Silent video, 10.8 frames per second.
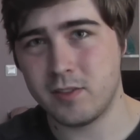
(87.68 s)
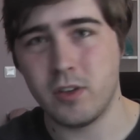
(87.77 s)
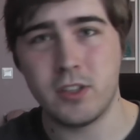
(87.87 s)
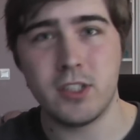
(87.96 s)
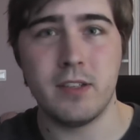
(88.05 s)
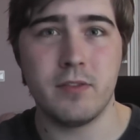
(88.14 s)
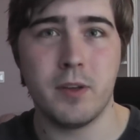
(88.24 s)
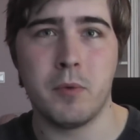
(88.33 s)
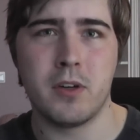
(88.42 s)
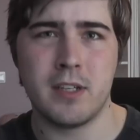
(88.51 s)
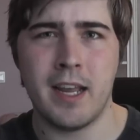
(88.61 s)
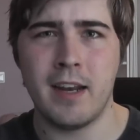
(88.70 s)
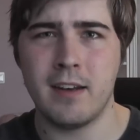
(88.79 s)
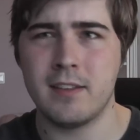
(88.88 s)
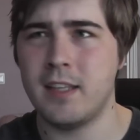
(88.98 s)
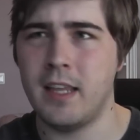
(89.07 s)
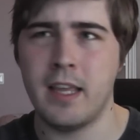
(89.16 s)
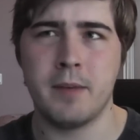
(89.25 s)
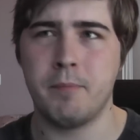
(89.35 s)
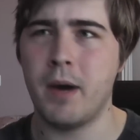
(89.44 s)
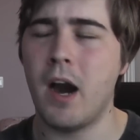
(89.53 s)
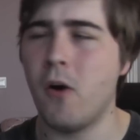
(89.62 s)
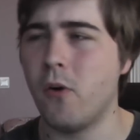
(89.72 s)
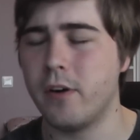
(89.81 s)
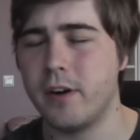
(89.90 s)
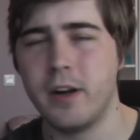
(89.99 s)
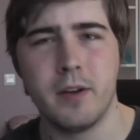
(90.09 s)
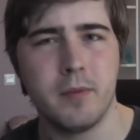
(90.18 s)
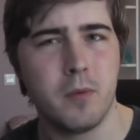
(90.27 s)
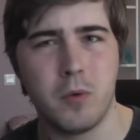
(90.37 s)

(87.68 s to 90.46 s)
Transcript: to achieve immortality and power